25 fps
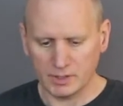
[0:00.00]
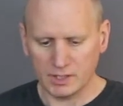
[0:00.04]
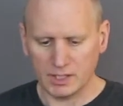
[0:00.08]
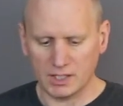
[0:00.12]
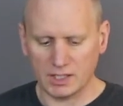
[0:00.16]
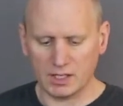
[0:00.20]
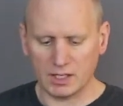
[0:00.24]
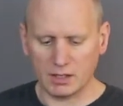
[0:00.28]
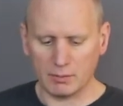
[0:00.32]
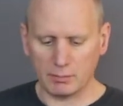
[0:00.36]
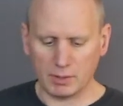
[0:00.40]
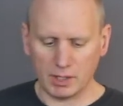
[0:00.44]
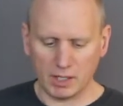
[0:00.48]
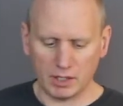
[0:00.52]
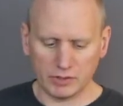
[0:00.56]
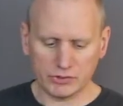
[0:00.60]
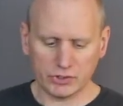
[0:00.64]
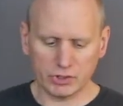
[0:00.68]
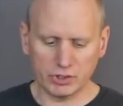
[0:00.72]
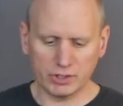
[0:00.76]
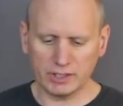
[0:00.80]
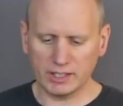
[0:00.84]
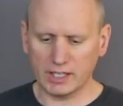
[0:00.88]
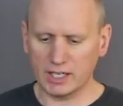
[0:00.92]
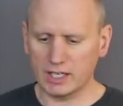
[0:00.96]
I'll
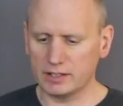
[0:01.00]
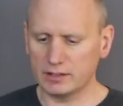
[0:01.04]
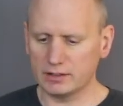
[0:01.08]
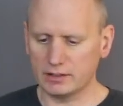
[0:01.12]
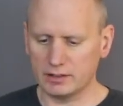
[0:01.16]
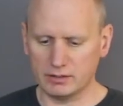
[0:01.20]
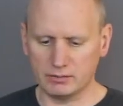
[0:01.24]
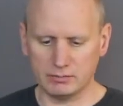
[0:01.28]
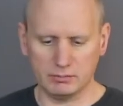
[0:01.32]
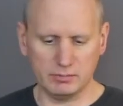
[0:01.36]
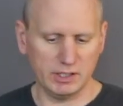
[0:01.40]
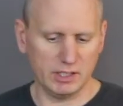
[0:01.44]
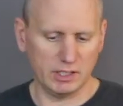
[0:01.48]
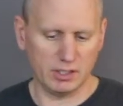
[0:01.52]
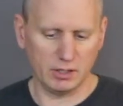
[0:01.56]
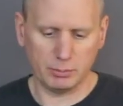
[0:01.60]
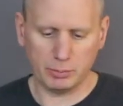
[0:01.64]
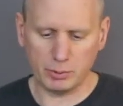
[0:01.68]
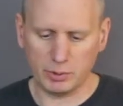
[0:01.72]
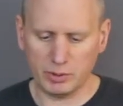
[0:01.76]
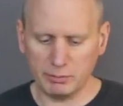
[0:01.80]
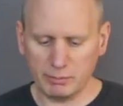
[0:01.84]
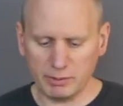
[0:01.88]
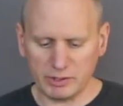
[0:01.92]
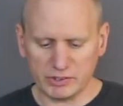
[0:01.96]
turn it on,
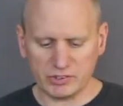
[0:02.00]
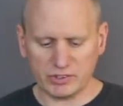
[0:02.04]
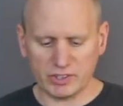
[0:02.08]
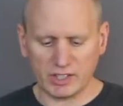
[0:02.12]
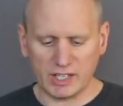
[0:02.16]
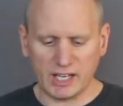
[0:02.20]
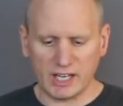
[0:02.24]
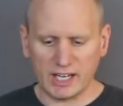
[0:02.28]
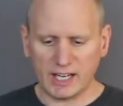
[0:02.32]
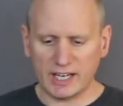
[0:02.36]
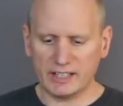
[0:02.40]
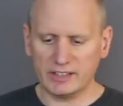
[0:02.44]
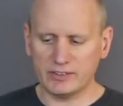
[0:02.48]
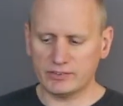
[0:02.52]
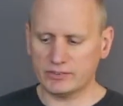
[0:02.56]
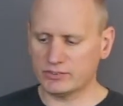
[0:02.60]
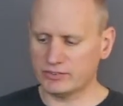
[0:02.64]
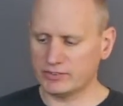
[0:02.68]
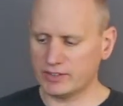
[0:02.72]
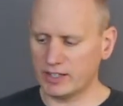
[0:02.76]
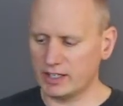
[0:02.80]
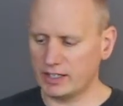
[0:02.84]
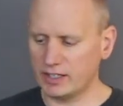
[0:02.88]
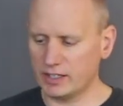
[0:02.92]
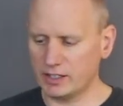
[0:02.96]
pretty much the highest
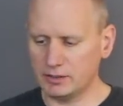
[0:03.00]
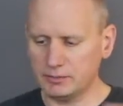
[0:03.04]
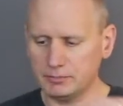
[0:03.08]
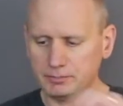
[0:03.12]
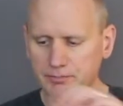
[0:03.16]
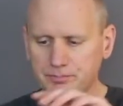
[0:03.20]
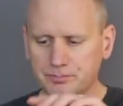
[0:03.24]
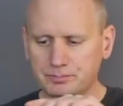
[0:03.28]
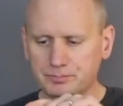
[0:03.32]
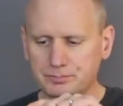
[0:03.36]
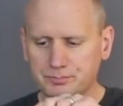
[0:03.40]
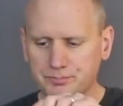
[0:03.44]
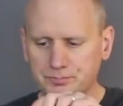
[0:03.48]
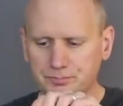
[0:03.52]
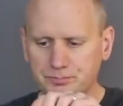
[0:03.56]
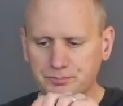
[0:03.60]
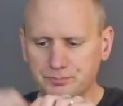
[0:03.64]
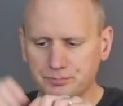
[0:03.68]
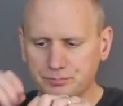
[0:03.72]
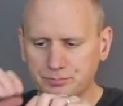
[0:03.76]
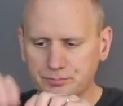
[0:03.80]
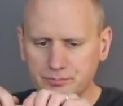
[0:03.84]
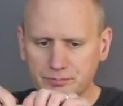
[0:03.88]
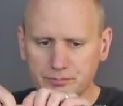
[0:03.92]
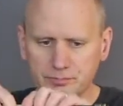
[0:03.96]
setting,
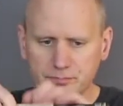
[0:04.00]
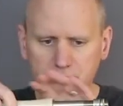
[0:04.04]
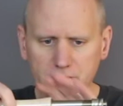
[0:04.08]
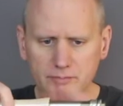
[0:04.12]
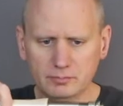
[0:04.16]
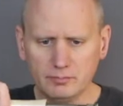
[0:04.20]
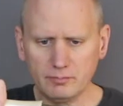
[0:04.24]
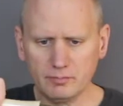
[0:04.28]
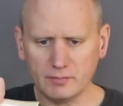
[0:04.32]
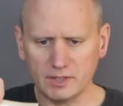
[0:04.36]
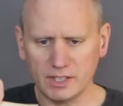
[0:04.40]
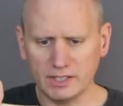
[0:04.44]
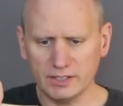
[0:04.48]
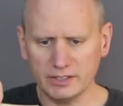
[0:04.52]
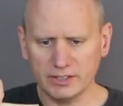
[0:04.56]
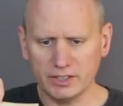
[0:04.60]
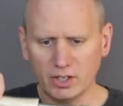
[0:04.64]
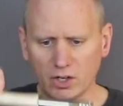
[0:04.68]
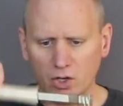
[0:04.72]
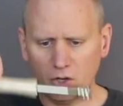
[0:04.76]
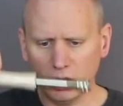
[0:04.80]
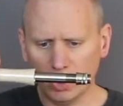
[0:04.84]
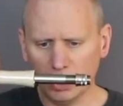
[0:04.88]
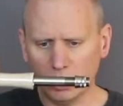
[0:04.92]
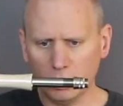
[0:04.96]
and then
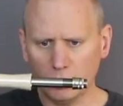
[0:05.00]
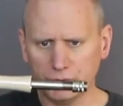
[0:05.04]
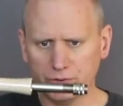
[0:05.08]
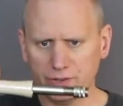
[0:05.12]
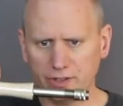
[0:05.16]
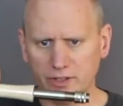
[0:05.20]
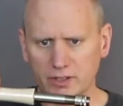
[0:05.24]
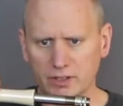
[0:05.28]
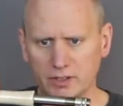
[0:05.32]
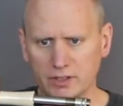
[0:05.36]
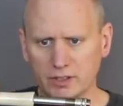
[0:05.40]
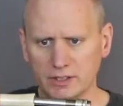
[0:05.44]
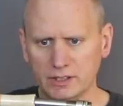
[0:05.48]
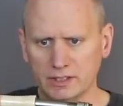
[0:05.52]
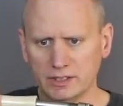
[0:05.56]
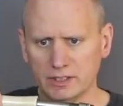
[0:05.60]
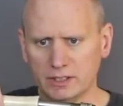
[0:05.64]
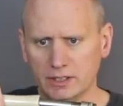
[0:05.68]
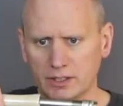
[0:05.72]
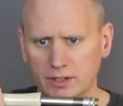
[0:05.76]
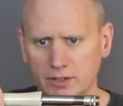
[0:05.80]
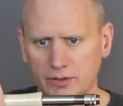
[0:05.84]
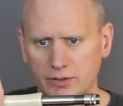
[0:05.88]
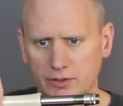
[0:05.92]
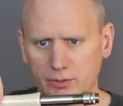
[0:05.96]
I'll hold the
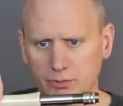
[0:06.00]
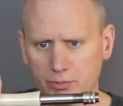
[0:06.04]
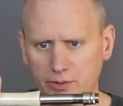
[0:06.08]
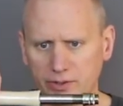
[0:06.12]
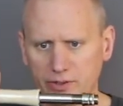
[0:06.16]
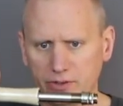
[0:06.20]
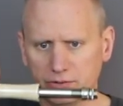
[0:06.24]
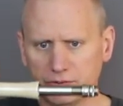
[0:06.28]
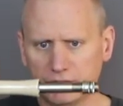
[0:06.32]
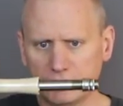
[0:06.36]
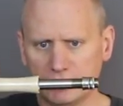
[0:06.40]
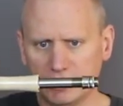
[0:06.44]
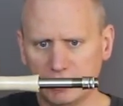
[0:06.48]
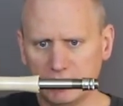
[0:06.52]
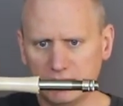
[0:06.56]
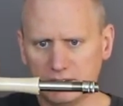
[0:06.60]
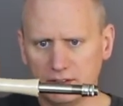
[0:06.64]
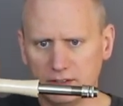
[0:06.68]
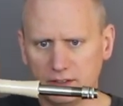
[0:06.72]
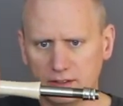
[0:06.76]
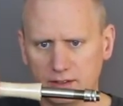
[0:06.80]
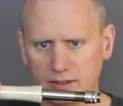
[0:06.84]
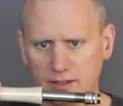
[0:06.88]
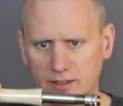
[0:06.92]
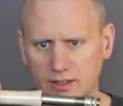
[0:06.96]
reel
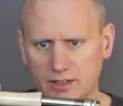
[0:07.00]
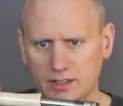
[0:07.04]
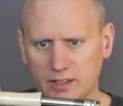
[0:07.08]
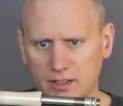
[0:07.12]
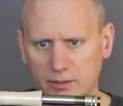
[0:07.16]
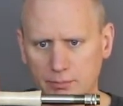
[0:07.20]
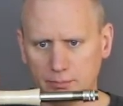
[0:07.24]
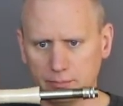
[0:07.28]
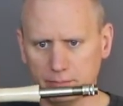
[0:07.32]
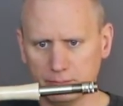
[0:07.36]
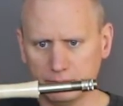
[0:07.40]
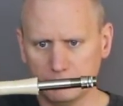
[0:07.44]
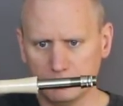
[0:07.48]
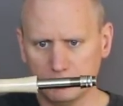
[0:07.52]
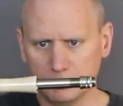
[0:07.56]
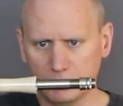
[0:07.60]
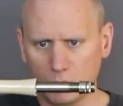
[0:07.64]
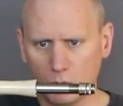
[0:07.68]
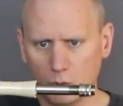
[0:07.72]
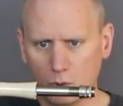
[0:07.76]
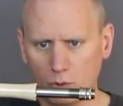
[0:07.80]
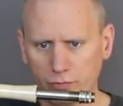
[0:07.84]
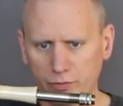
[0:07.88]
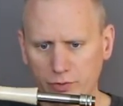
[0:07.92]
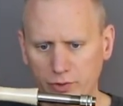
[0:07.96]
seat
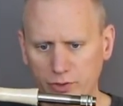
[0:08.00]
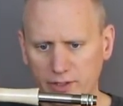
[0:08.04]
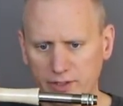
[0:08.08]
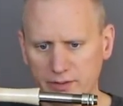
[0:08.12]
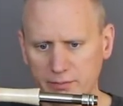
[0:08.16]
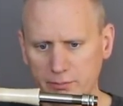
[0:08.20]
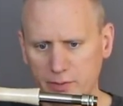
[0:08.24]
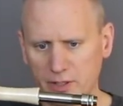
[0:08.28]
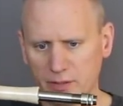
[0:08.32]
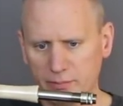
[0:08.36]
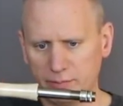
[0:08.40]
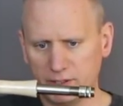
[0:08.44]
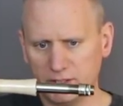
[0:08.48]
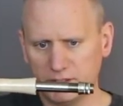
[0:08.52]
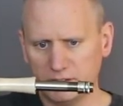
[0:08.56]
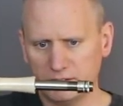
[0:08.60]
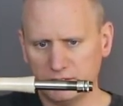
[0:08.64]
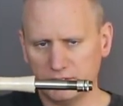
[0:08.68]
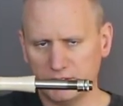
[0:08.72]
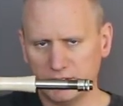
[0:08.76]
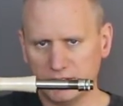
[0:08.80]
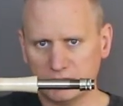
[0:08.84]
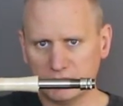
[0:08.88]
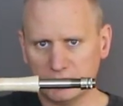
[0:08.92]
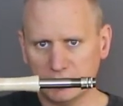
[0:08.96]
over it, maybe
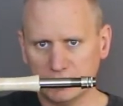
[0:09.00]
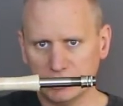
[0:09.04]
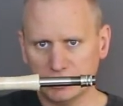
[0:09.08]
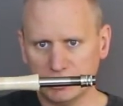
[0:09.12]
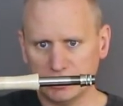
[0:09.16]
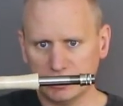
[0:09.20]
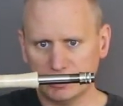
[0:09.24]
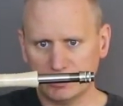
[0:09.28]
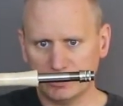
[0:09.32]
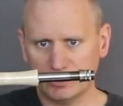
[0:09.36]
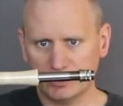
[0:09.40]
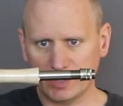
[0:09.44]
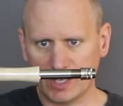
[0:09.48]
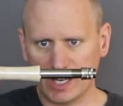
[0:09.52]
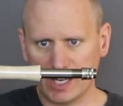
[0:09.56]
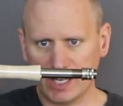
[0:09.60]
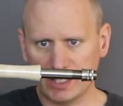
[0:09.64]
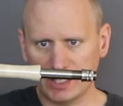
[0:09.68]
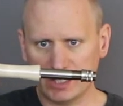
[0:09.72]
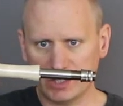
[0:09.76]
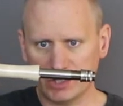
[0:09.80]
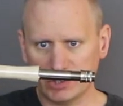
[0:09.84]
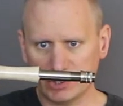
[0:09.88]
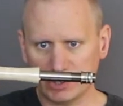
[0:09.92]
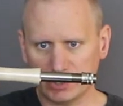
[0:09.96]
6 inches,
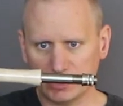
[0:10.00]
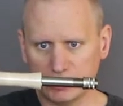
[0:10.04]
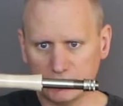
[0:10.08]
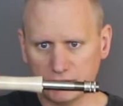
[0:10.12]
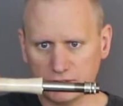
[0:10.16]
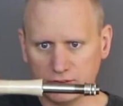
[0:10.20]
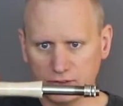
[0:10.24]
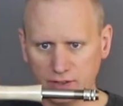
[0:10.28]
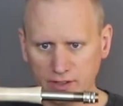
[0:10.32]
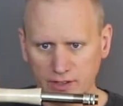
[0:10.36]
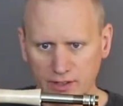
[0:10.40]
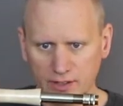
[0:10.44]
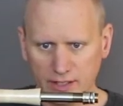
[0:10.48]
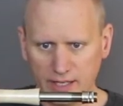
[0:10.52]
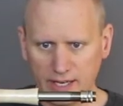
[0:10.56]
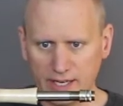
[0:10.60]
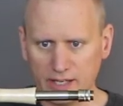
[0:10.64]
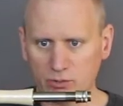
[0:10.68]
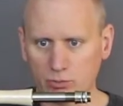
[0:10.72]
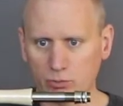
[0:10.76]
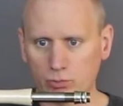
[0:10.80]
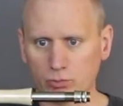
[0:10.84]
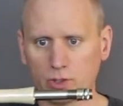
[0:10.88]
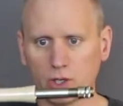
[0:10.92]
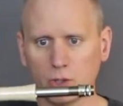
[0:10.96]
8 inches,
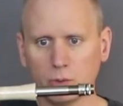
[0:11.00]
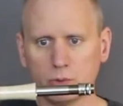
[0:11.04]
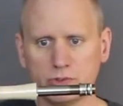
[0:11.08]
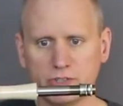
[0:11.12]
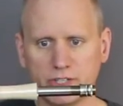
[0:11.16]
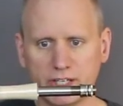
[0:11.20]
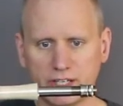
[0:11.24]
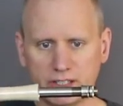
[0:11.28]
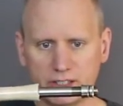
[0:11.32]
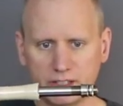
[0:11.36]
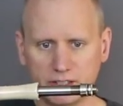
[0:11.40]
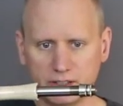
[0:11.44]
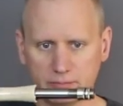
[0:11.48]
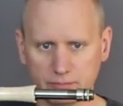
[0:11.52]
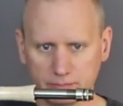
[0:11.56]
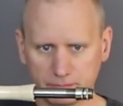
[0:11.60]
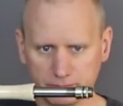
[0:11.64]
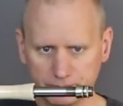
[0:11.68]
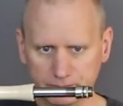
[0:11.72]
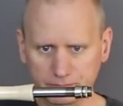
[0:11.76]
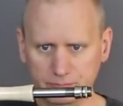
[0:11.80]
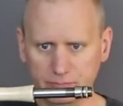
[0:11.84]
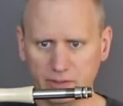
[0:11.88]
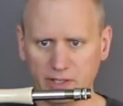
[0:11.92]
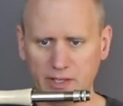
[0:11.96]
and rotate it.
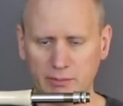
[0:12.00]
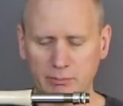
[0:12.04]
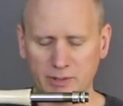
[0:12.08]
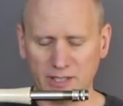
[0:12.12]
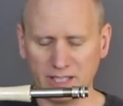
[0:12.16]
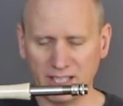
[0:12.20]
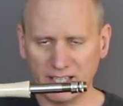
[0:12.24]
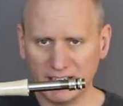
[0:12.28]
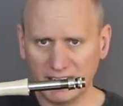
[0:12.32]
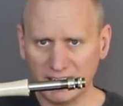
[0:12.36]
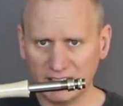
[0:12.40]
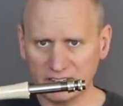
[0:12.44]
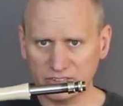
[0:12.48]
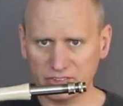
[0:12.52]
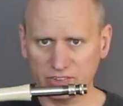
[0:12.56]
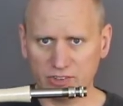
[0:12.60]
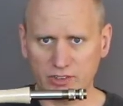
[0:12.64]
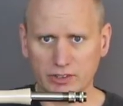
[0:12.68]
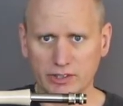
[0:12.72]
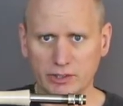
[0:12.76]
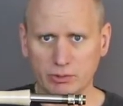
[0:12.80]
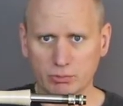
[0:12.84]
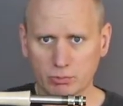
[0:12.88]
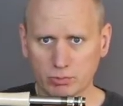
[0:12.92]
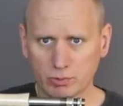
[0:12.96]
I'm
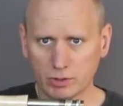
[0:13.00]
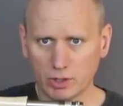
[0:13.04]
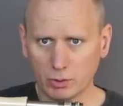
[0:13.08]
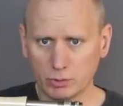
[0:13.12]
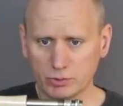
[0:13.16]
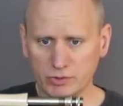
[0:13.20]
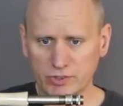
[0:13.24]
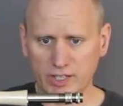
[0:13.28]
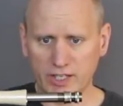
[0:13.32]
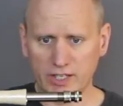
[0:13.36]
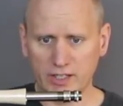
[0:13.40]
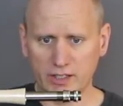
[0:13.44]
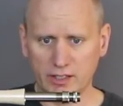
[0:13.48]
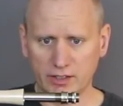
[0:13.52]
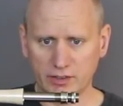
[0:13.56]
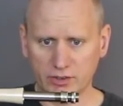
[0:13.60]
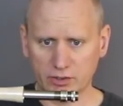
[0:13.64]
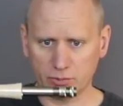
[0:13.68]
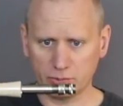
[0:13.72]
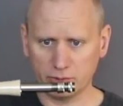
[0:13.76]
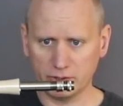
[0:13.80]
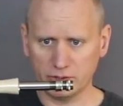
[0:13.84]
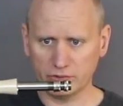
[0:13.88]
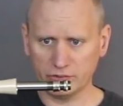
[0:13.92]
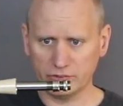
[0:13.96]
constantly rotating
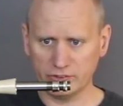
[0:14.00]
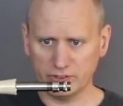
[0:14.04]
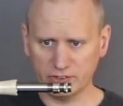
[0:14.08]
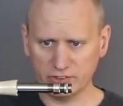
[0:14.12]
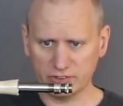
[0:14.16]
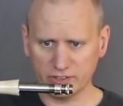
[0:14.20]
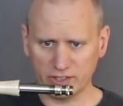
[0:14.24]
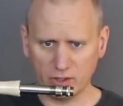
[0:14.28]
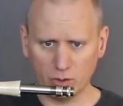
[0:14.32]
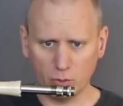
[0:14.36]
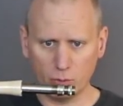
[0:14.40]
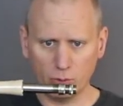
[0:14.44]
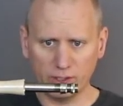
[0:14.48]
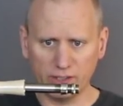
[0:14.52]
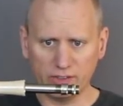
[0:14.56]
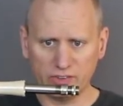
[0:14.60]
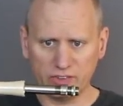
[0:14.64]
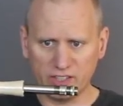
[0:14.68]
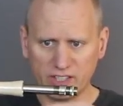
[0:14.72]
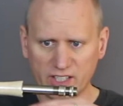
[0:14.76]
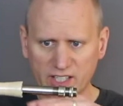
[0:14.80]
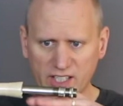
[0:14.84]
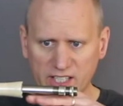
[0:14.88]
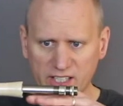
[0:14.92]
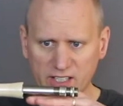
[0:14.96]
the reel seat because I don't want it
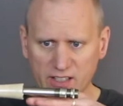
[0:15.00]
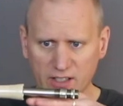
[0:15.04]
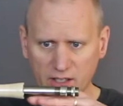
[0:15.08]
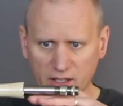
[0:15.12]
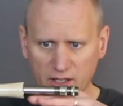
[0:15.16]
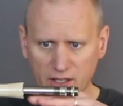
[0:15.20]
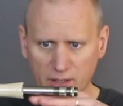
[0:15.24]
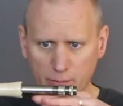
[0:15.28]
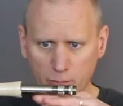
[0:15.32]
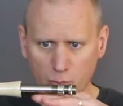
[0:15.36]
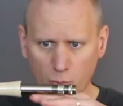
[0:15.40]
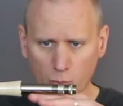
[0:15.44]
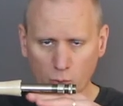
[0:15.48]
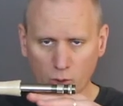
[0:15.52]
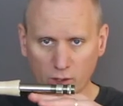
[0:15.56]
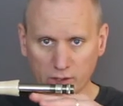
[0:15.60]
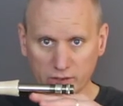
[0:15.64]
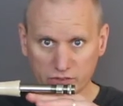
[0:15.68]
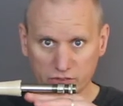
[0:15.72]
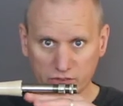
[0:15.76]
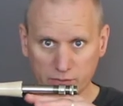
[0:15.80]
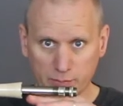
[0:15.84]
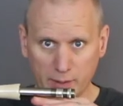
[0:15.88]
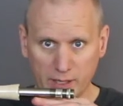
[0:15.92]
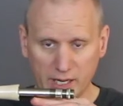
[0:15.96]
to heat up
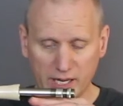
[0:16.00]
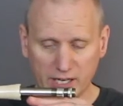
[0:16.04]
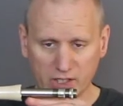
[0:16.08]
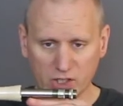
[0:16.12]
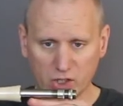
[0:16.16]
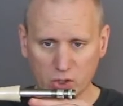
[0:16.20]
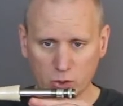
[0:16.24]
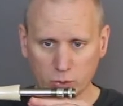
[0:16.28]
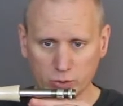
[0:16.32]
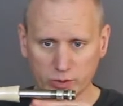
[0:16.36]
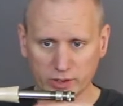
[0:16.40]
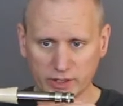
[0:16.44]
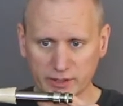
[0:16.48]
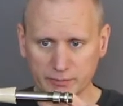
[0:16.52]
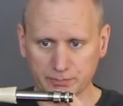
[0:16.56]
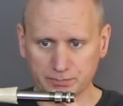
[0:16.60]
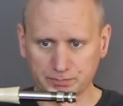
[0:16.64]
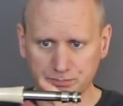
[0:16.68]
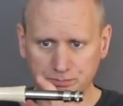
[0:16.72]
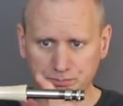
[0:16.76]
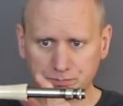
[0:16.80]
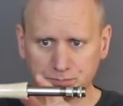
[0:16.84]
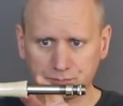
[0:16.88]
one spot only.